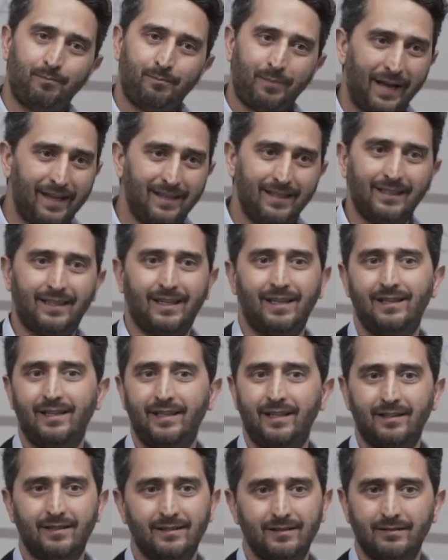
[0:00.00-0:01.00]

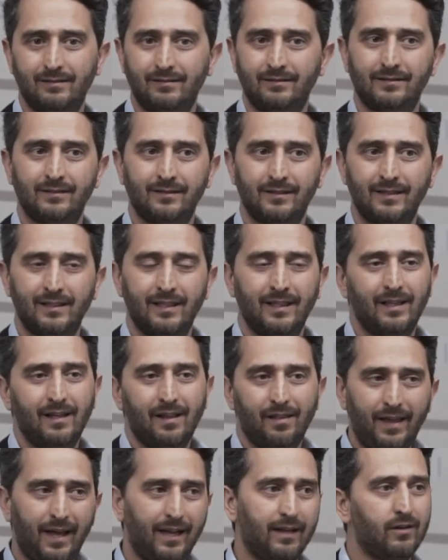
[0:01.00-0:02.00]
pain-killing,
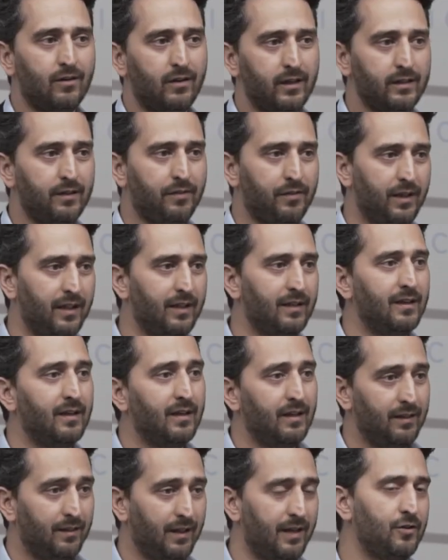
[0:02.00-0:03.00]
that kind of thing,
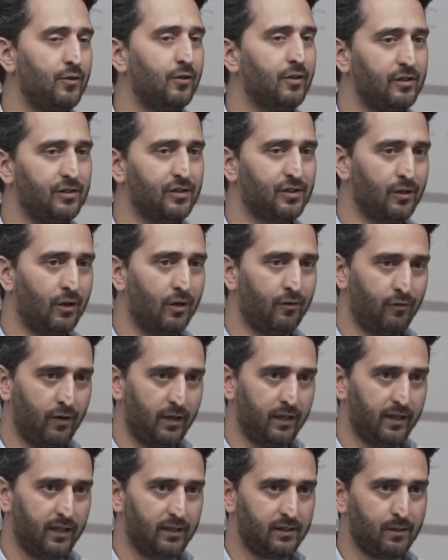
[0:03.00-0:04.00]
then you're going to start
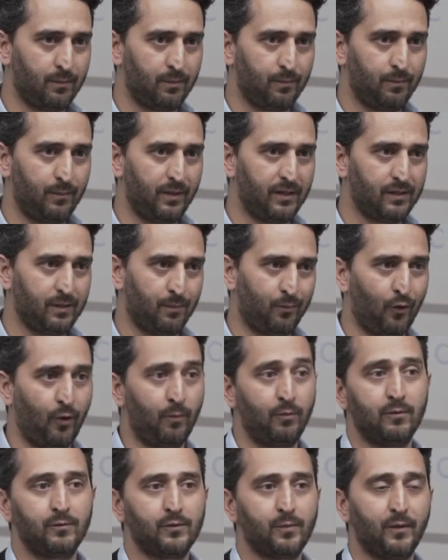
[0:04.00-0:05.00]
running into
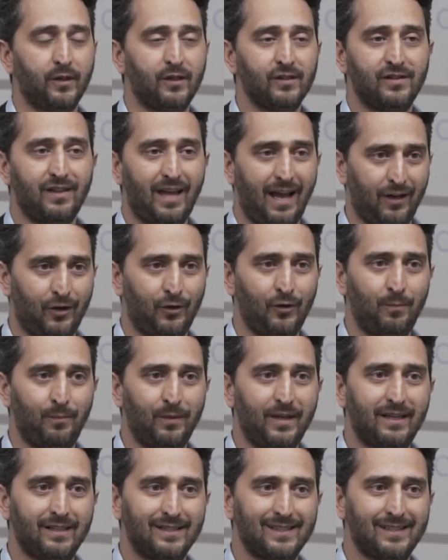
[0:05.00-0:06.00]
problems, because that could
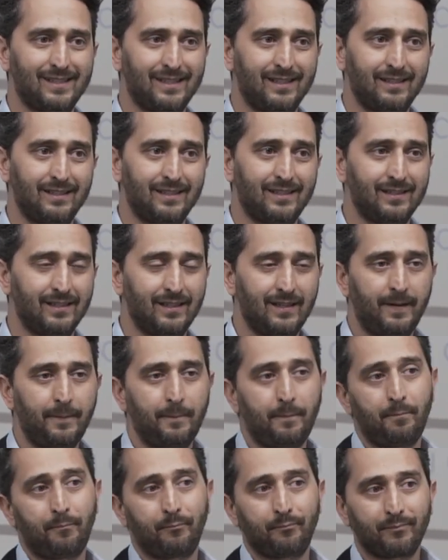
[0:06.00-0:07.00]
be considered
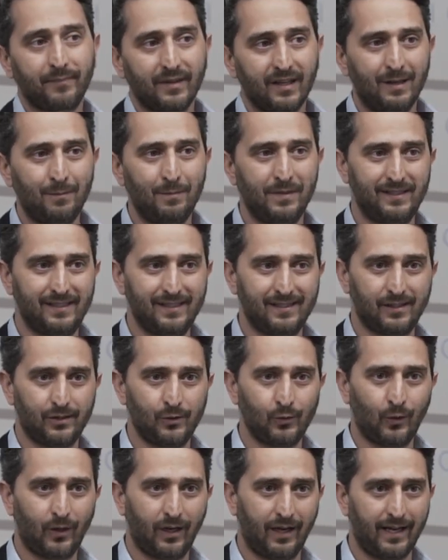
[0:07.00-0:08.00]
a
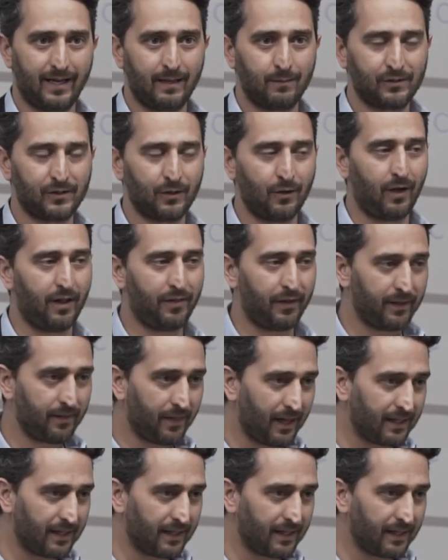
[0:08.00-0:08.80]
medicinal claim. So I think